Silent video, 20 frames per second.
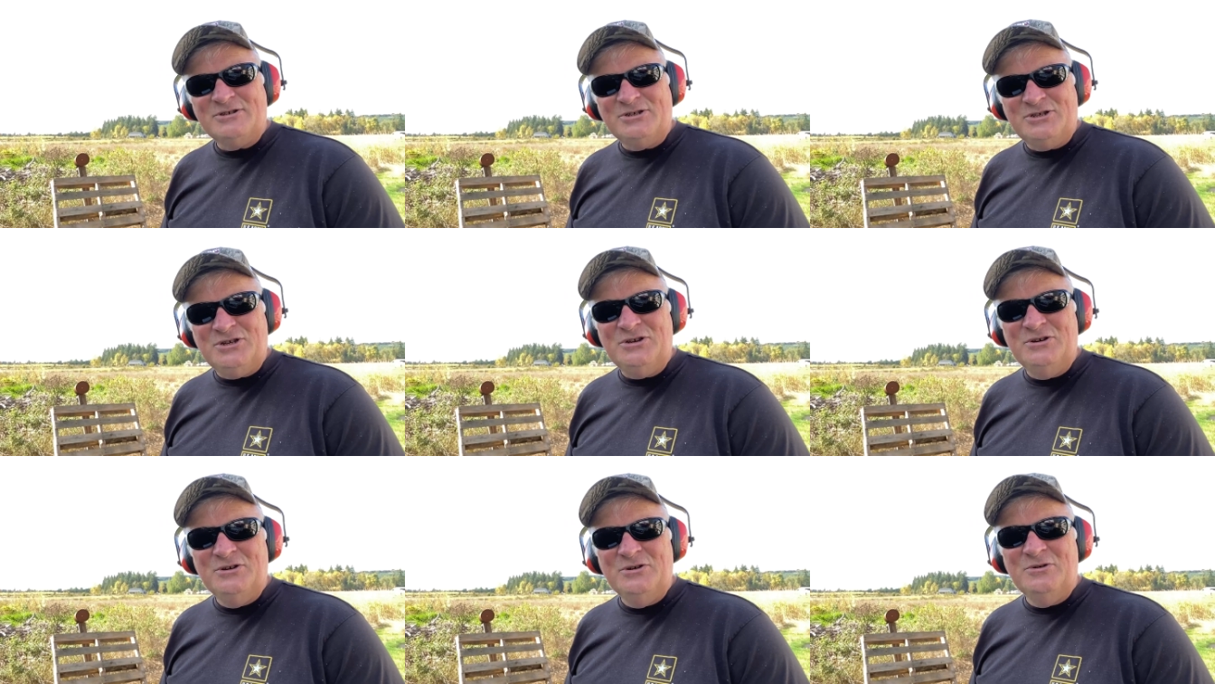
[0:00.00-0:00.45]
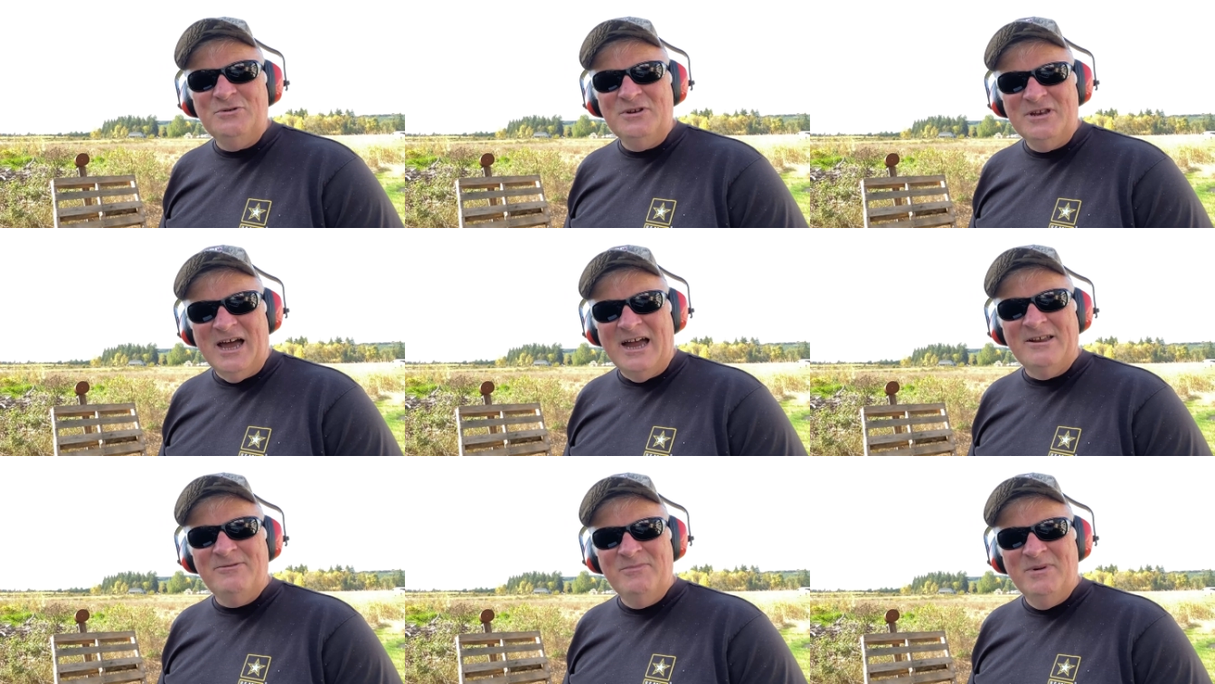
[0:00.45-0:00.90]
two
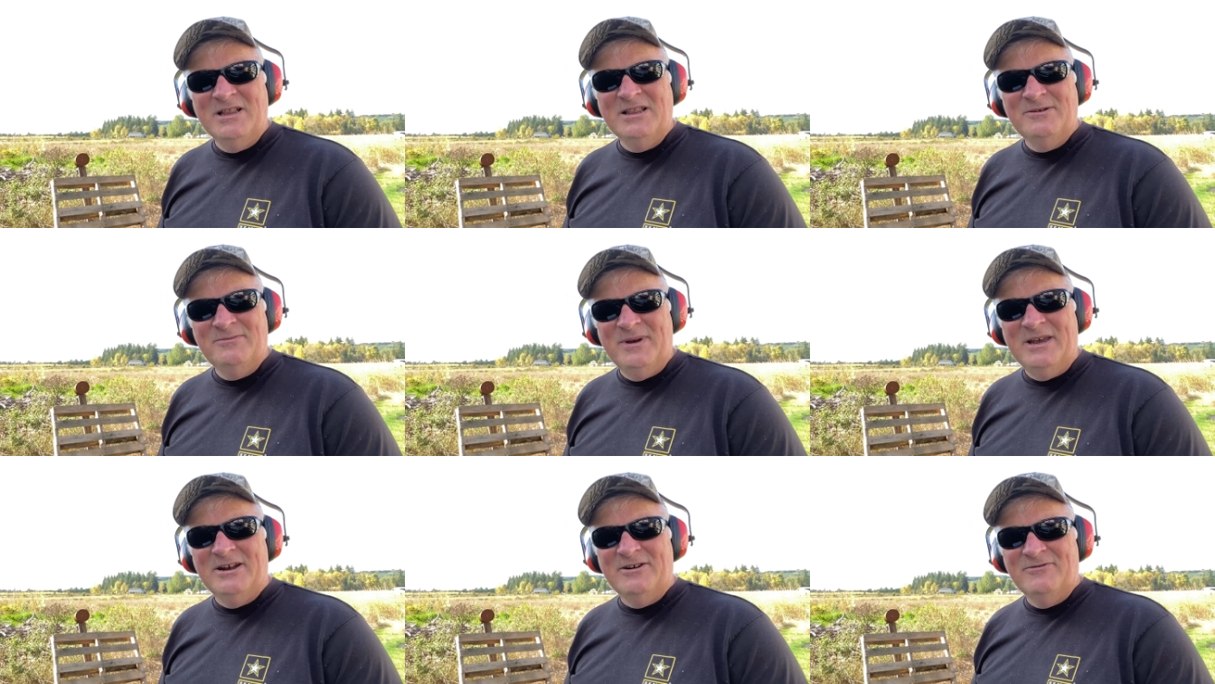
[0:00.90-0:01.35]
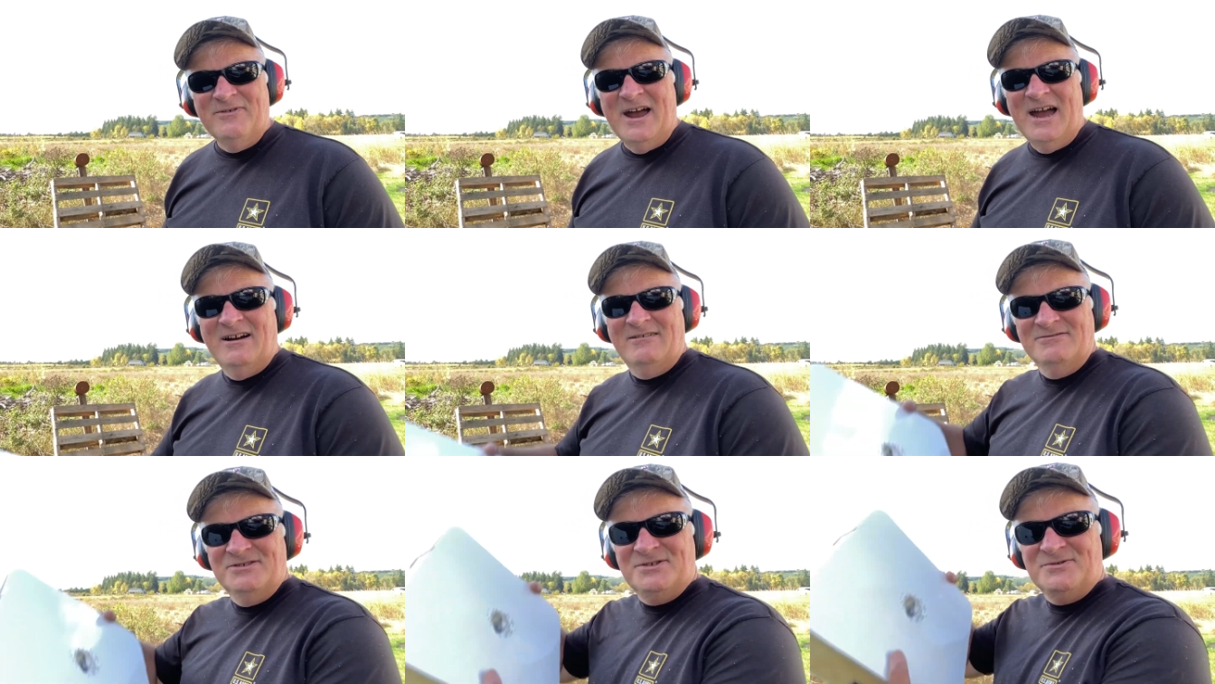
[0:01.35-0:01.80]
nine millimeter
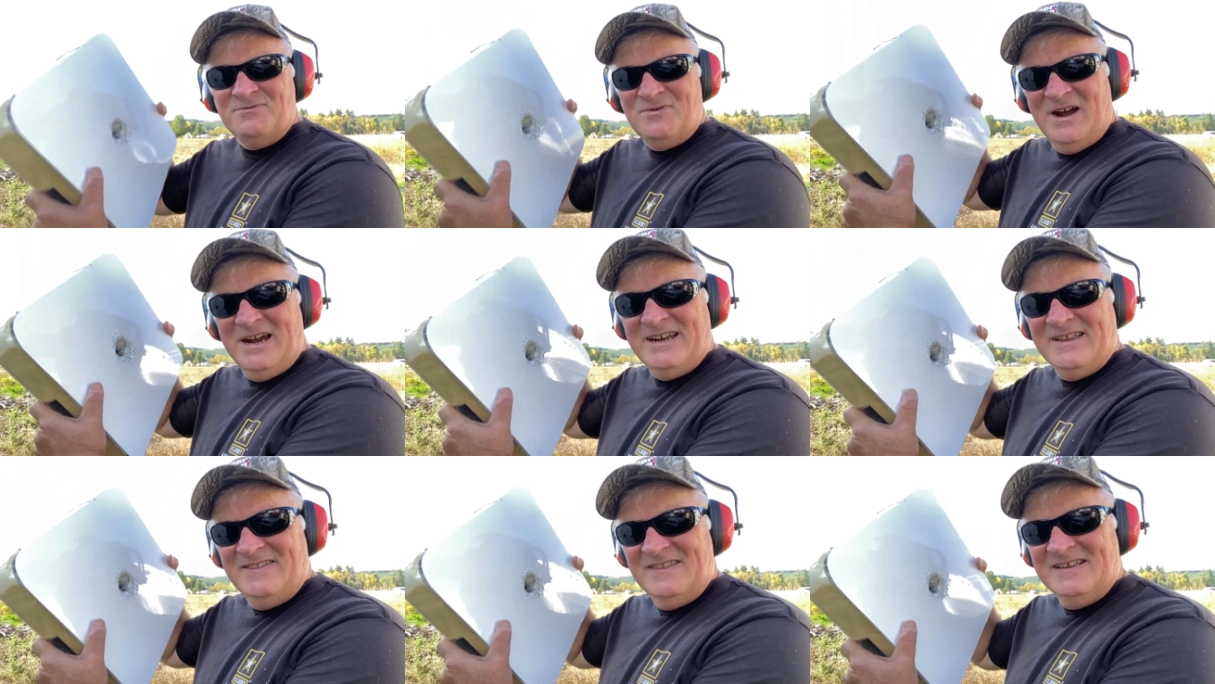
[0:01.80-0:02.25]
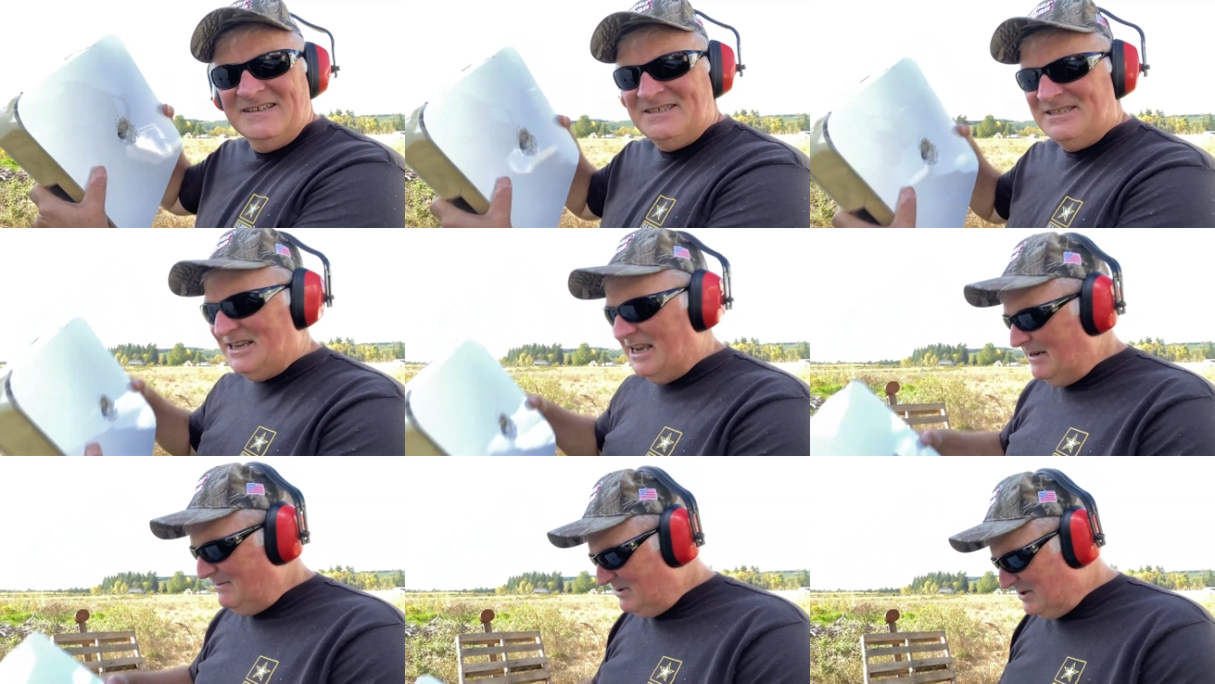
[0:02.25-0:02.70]
rounds right in this
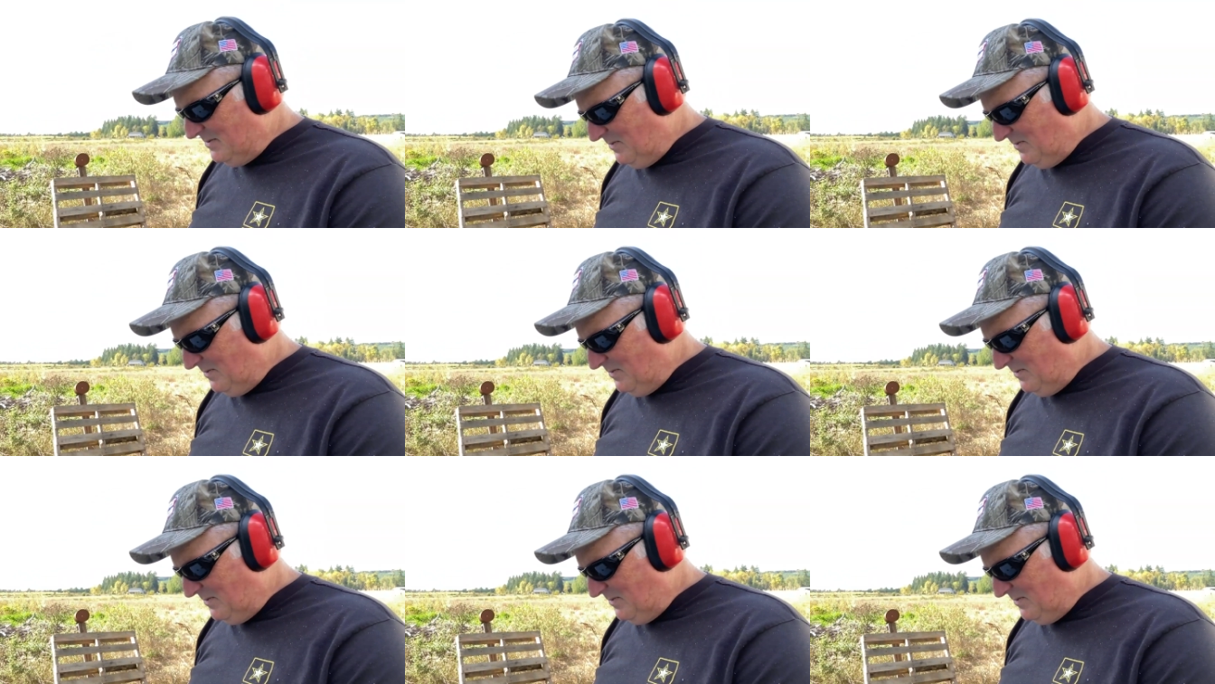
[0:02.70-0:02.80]
same